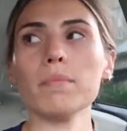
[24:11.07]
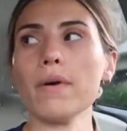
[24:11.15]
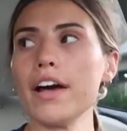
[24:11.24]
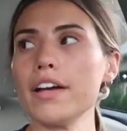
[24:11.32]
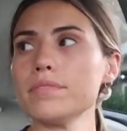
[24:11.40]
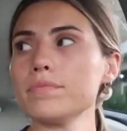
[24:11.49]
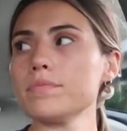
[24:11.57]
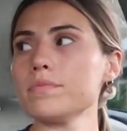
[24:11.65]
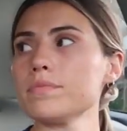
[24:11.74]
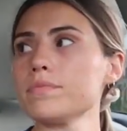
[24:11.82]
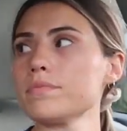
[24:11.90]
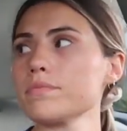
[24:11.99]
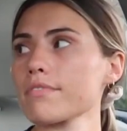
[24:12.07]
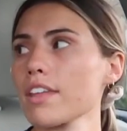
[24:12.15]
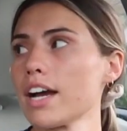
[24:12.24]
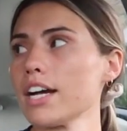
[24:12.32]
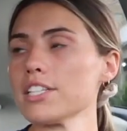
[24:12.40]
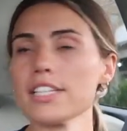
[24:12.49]
But
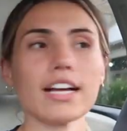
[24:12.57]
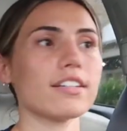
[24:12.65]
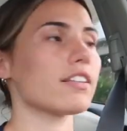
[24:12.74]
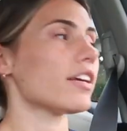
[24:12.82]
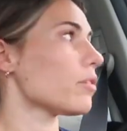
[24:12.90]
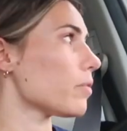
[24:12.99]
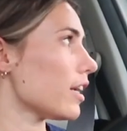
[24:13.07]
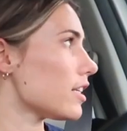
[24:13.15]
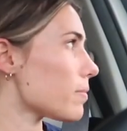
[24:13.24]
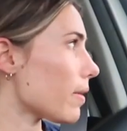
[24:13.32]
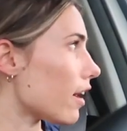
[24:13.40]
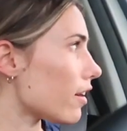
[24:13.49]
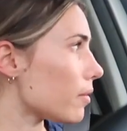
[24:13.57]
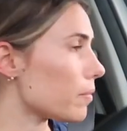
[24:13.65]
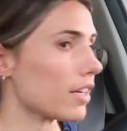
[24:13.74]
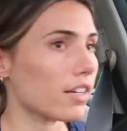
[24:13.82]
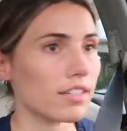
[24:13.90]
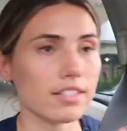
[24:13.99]
I just have to like rant about it
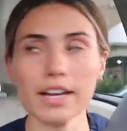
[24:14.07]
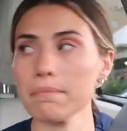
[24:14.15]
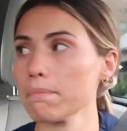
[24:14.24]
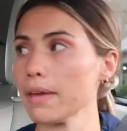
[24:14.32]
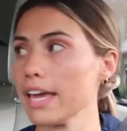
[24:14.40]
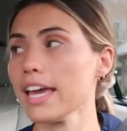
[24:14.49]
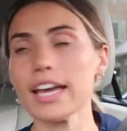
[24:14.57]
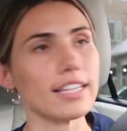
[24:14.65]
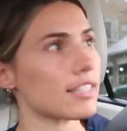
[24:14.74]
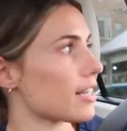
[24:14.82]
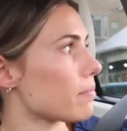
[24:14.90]
because I'm pissed.